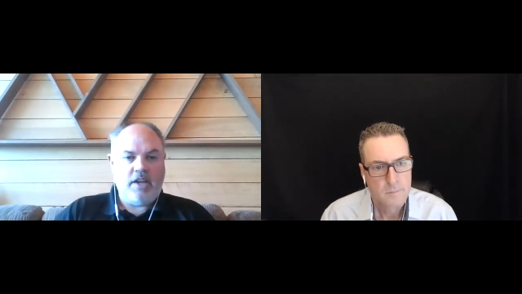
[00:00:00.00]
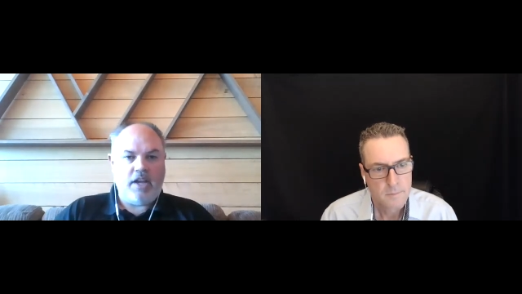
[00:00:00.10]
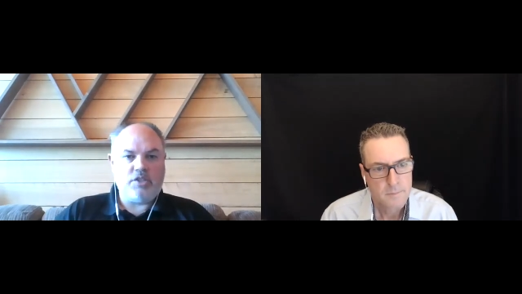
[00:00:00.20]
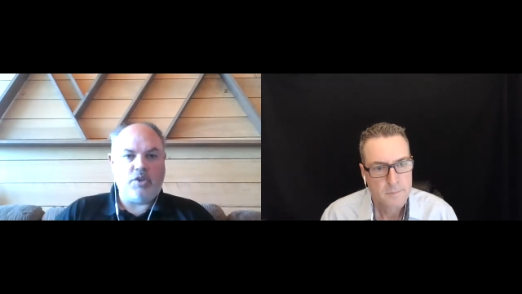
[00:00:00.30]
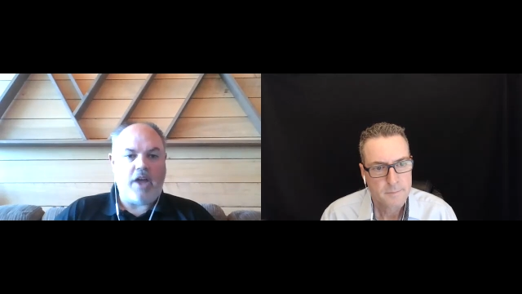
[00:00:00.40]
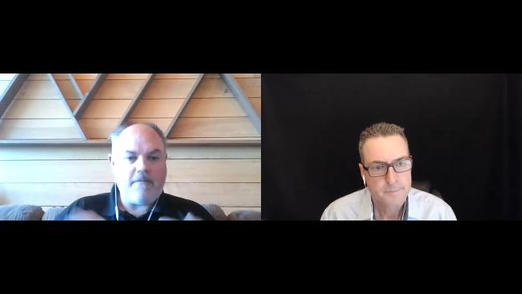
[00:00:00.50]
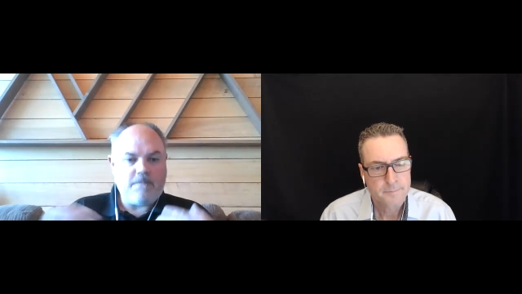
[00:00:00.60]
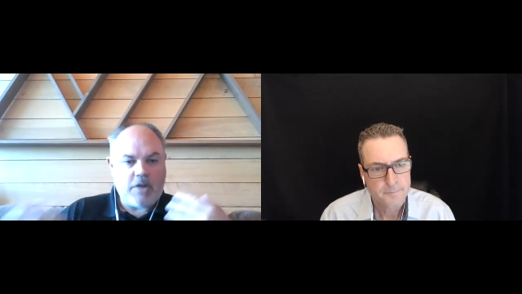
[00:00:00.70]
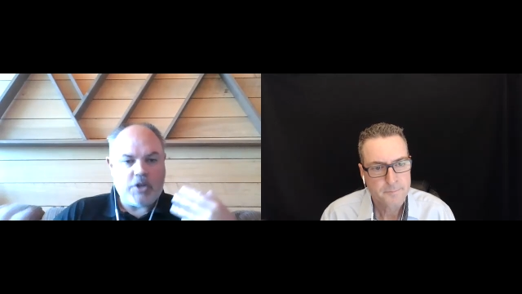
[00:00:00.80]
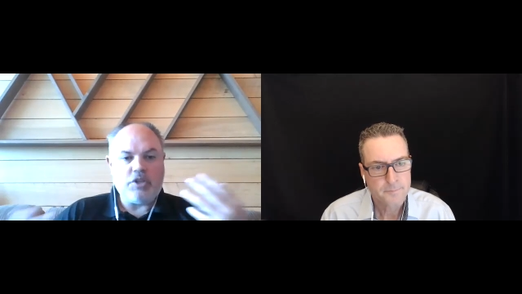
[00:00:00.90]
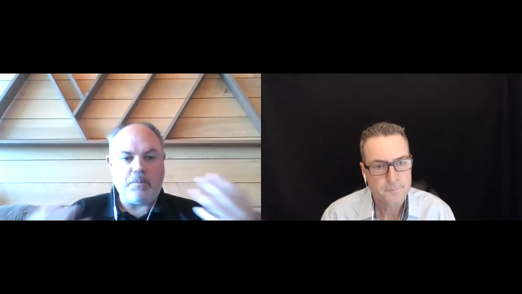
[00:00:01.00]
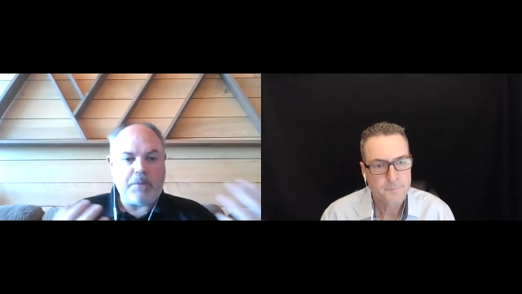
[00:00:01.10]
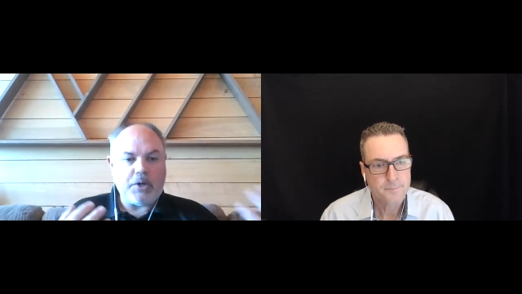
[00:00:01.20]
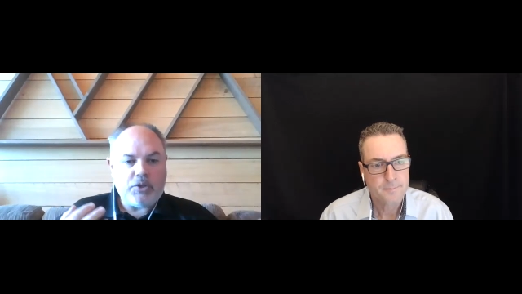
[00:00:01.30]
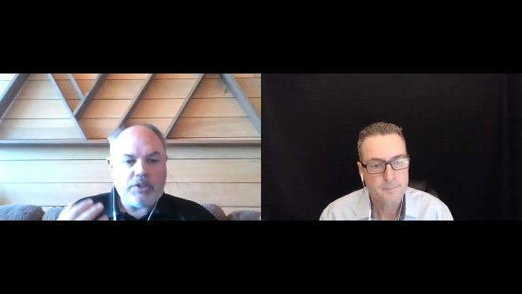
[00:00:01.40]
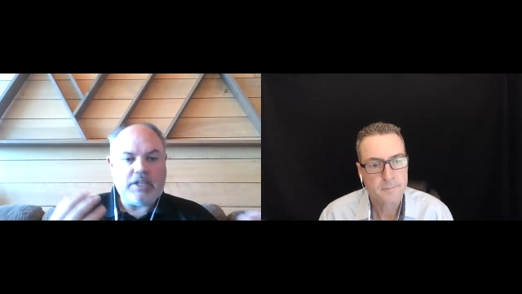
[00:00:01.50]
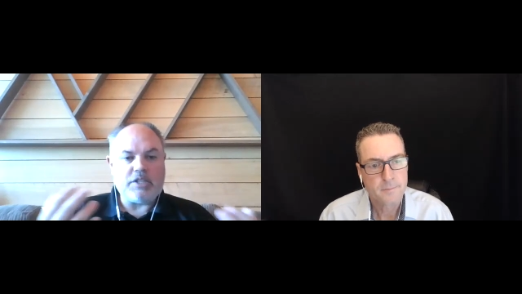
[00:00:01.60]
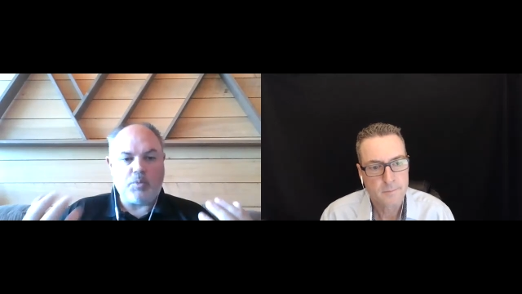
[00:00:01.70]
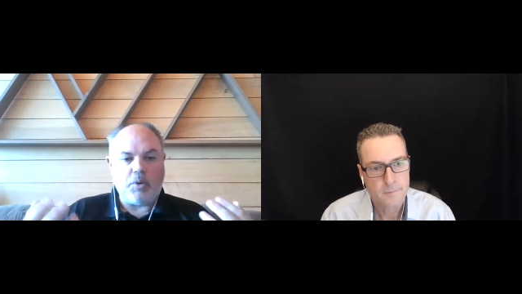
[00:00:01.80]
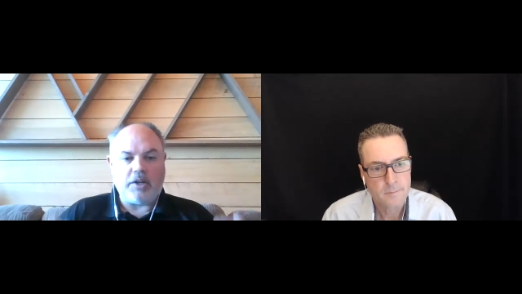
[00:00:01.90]
Speaker 1: And so that fungibility is
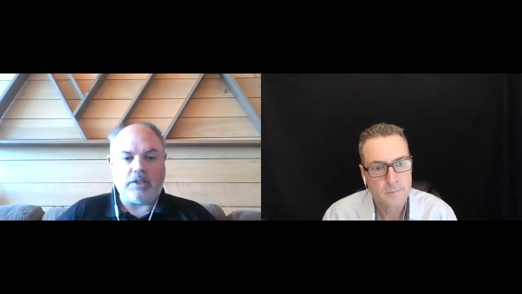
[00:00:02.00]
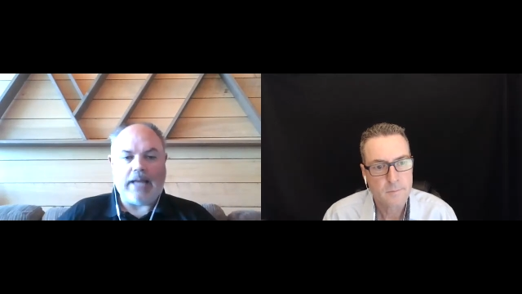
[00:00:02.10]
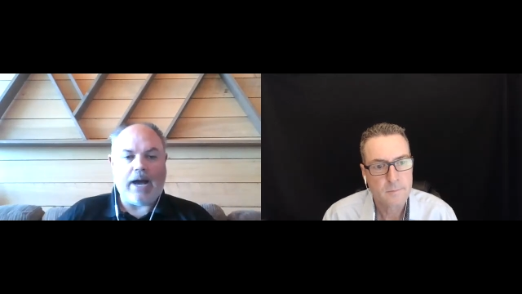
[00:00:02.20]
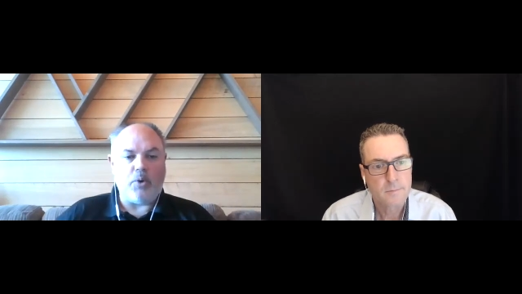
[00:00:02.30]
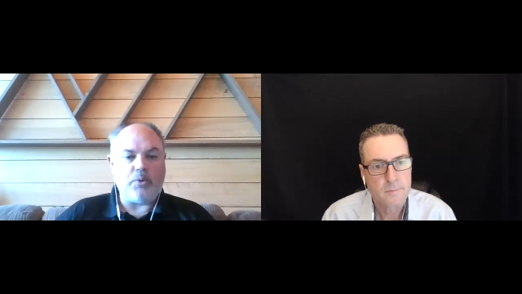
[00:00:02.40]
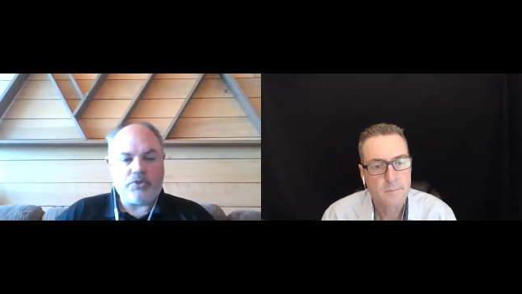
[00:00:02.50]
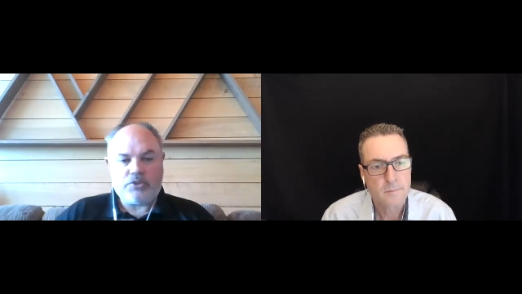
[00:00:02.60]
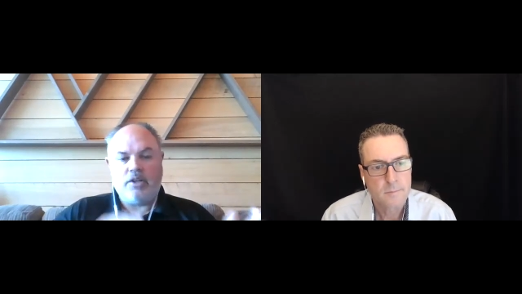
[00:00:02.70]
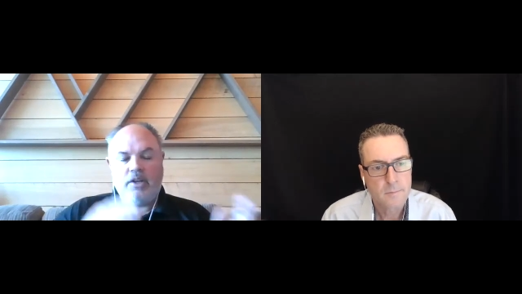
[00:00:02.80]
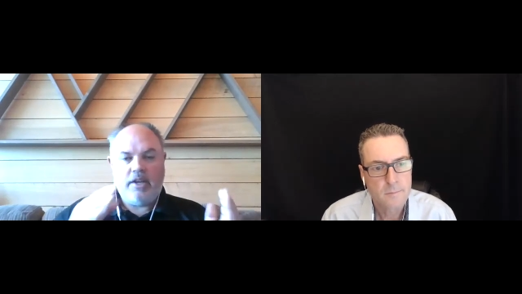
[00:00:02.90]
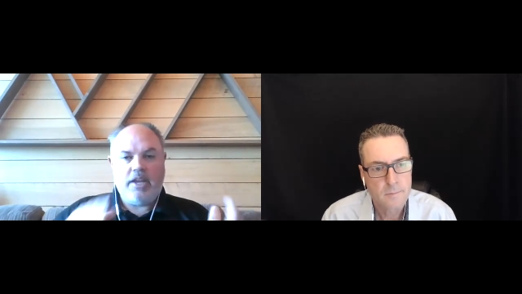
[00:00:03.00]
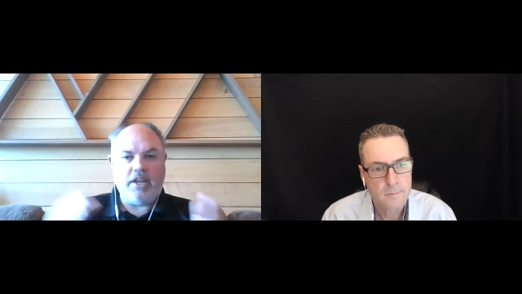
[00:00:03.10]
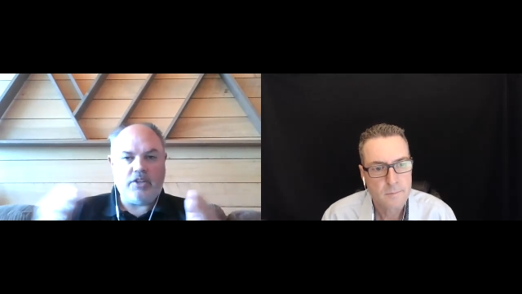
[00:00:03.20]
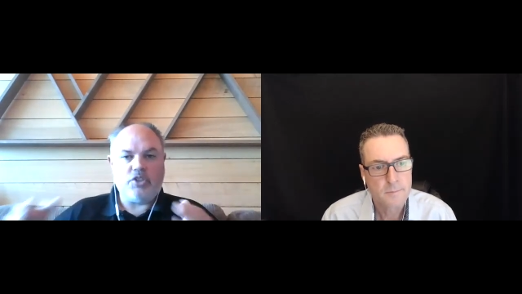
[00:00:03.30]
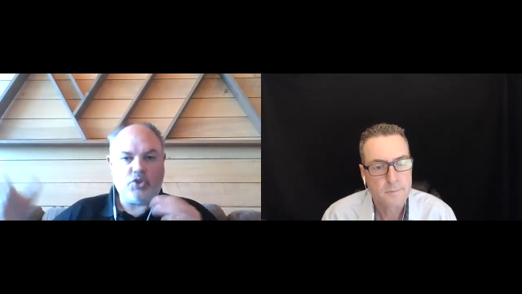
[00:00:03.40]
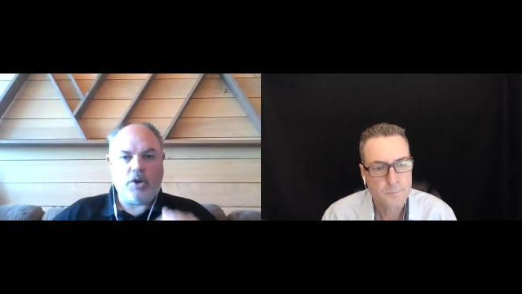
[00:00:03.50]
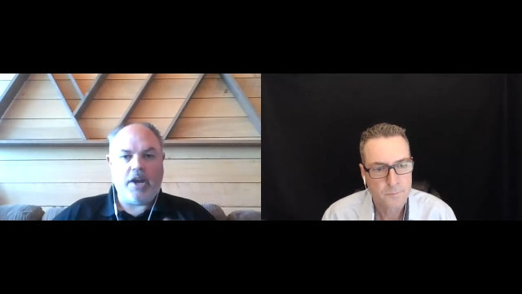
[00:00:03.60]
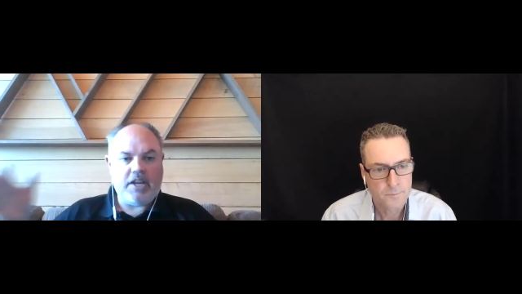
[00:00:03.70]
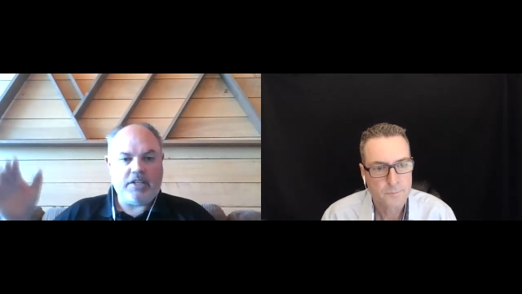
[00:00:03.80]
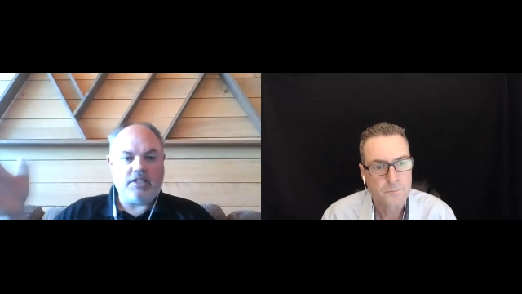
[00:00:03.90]
what allows it to
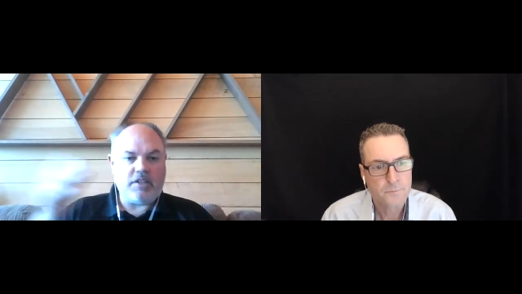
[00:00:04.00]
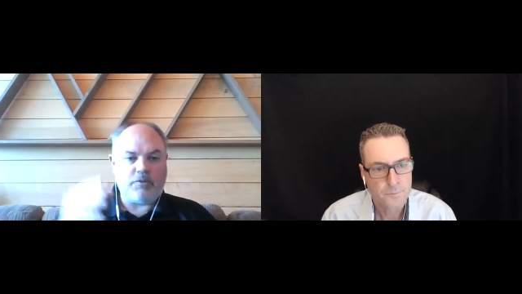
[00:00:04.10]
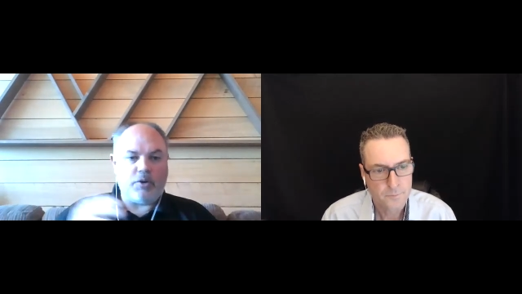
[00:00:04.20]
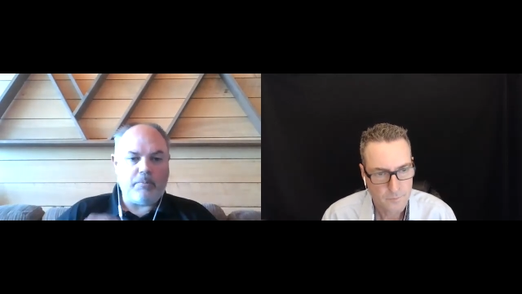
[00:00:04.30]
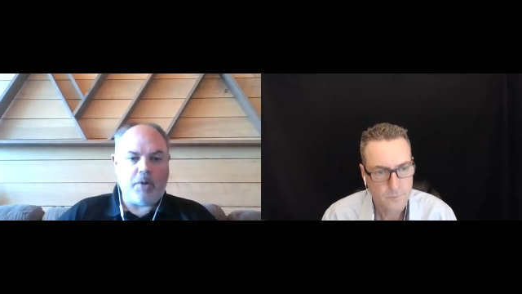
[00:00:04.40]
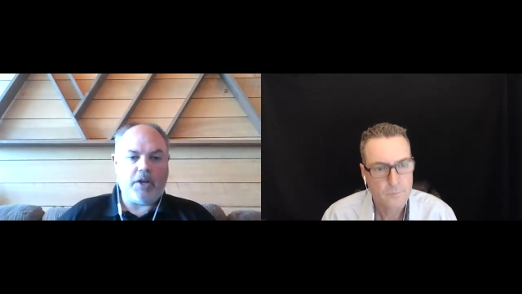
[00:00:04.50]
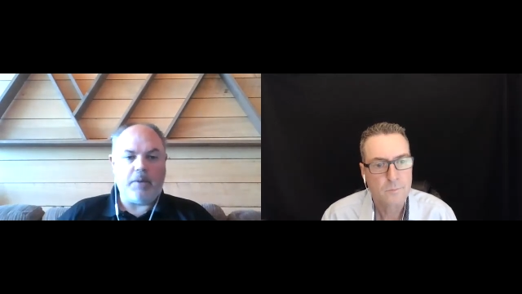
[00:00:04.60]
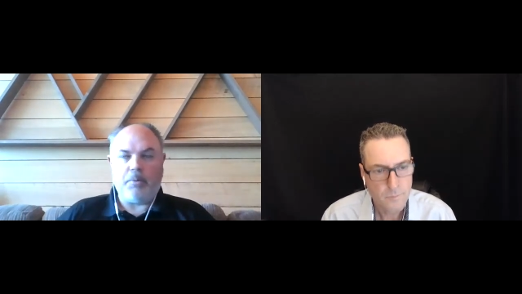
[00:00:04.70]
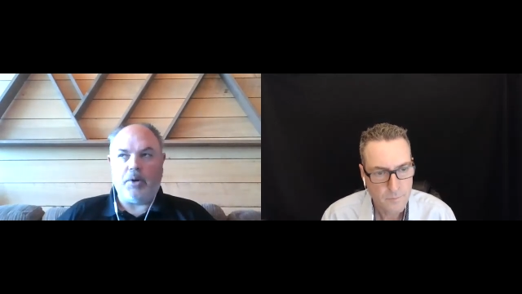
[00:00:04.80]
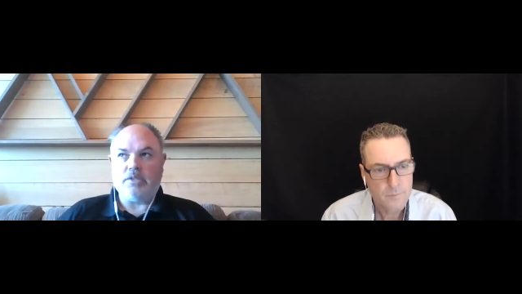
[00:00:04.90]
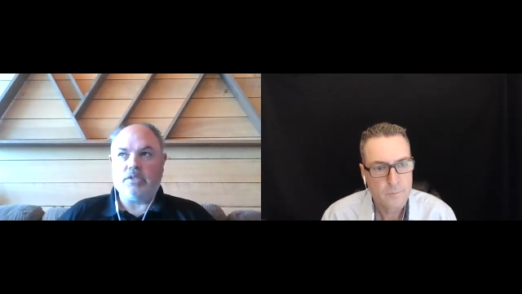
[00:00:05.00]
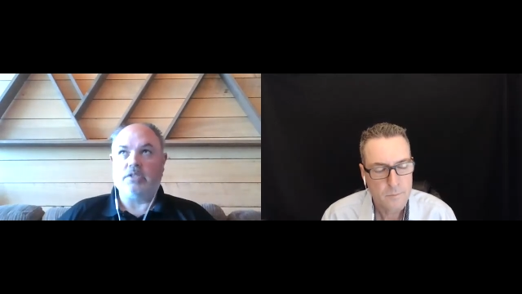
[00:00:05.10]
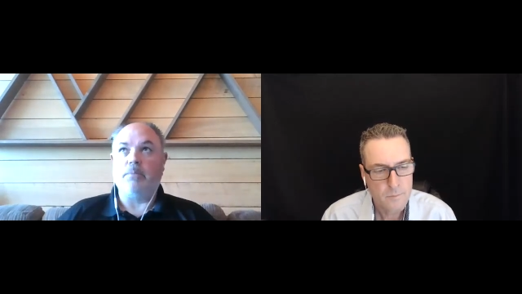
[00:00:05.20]
trade in different marketplaces.